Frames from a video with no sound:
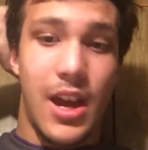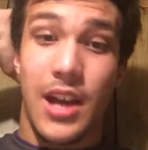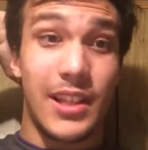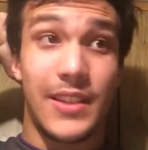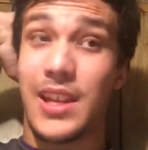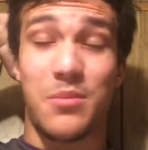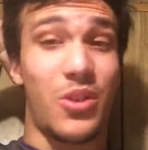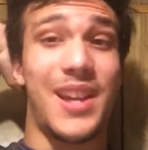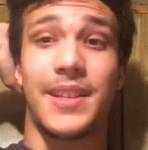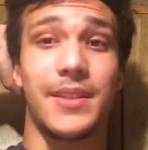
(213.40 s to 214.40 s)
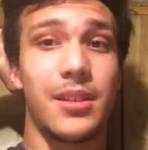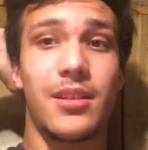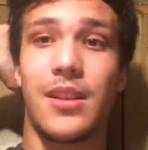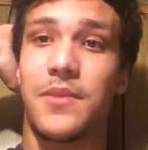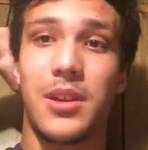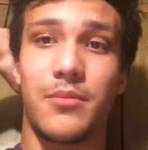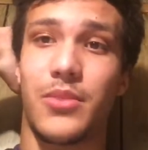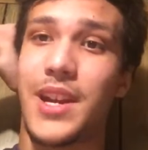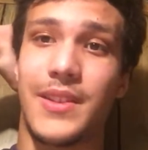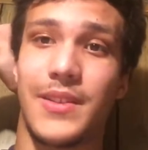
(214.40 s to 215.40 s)
unless he embraces it. If he
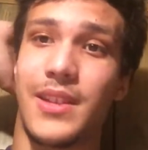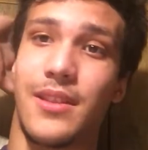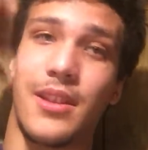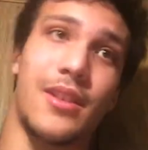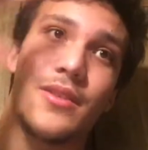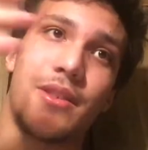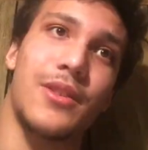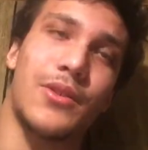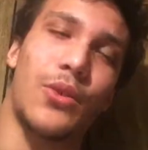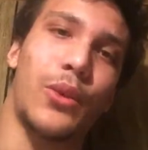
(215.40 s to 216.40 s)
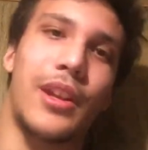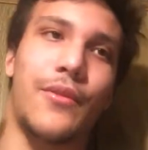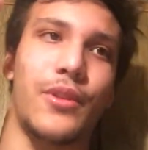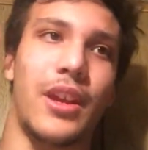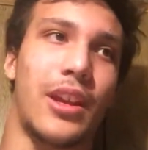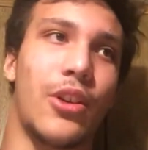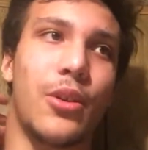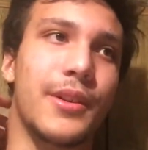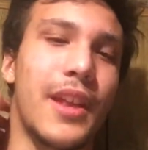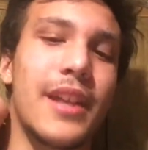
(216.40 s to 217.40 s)
embraces it, then there's a totally different thing, and I'll
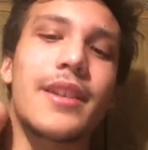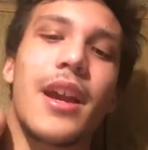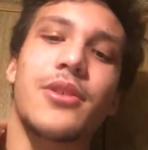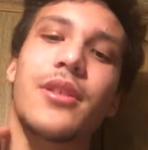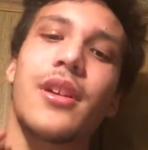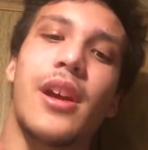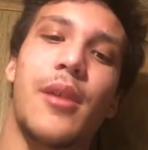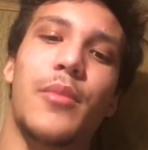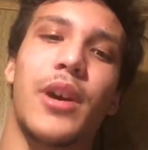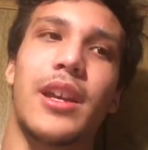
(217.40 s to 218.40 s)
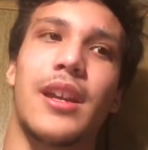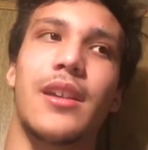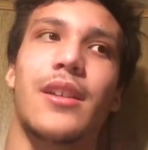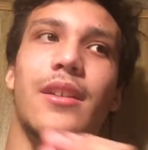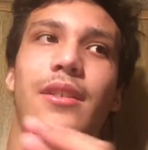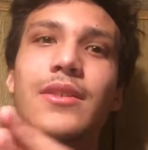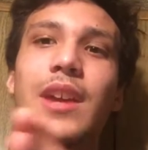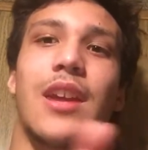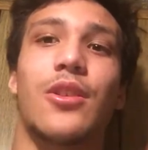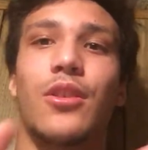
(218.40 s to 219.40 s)
go into that section. But
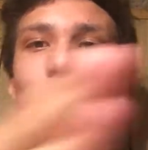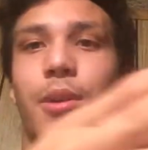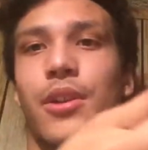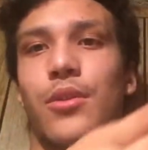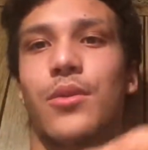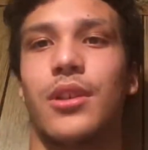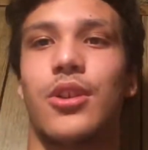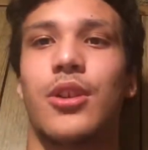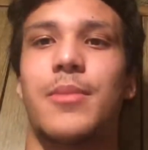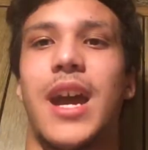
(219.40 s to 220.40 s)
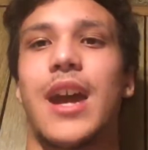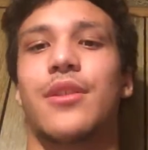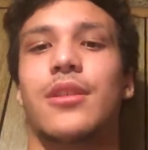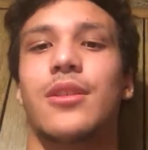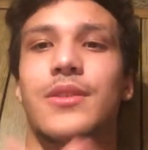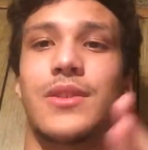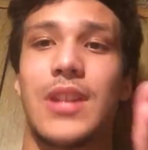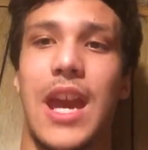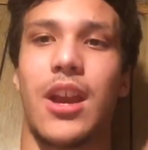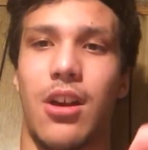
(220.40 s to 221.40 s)
saying you're going through the good path and you're
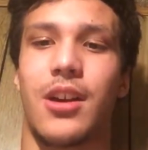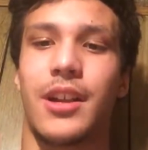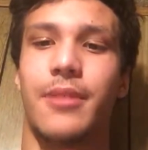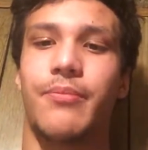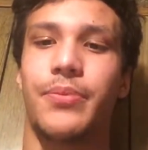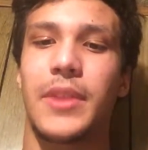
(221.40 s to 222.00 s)
staying on it,